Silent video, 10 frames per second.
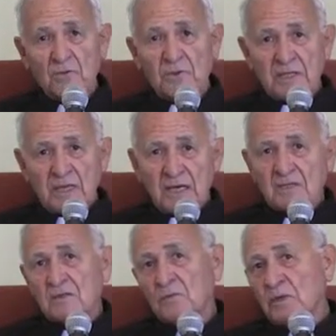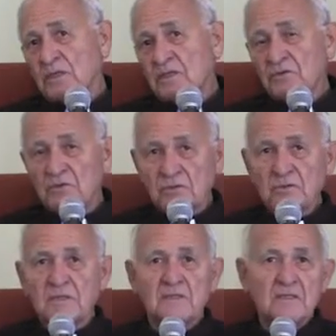when they ask, what did you
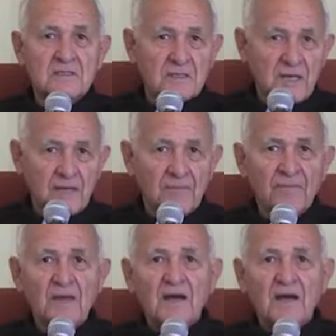do at this time,